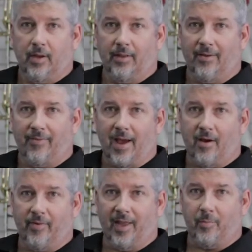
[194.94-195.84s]
in that
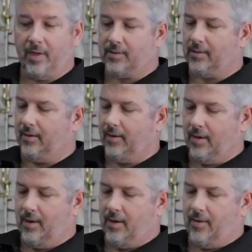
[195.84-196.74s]
valve, in that piston.
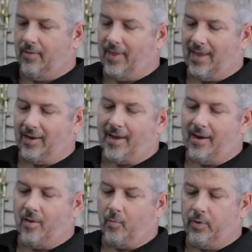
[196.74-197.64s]
They
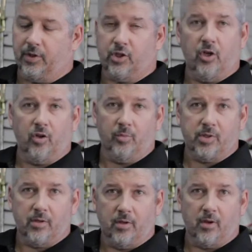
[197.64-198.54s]
line up with the
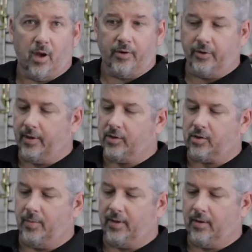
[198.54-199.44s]
tubes on your
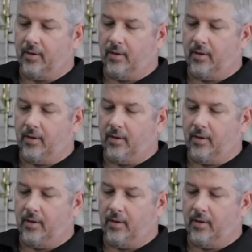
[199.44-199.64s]
instrument.